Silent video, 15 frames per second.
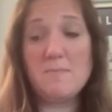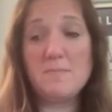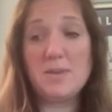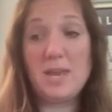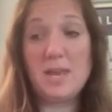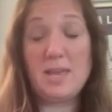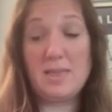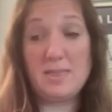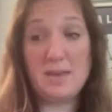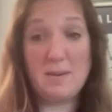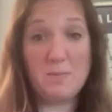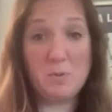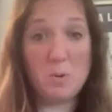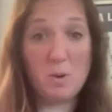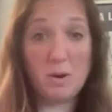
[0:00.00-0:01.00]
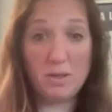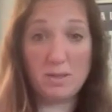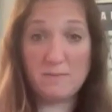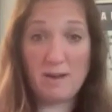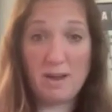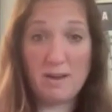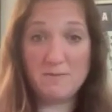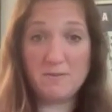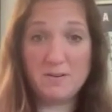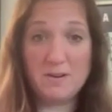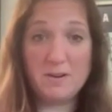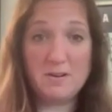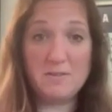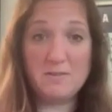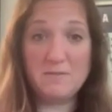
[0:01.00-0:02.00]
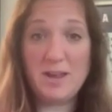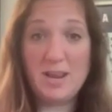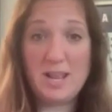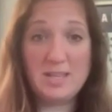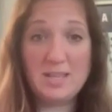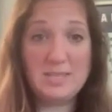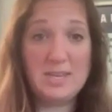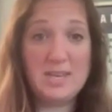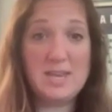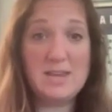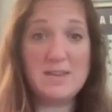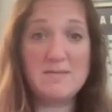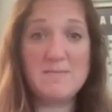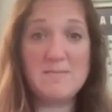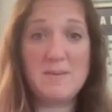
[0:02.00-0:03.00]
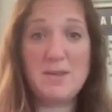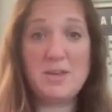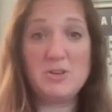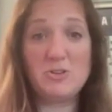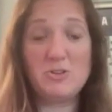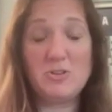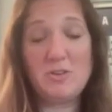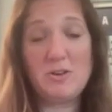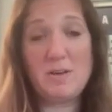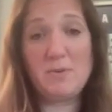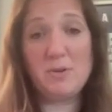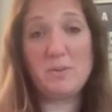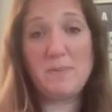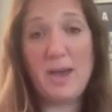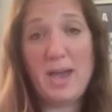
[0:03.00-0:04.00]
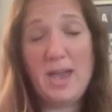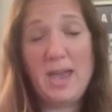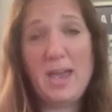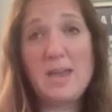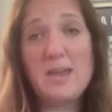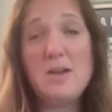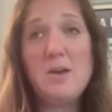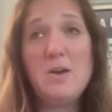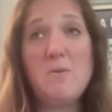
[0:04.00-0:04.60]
getting them qualified for financing and making sure that they're able to pay.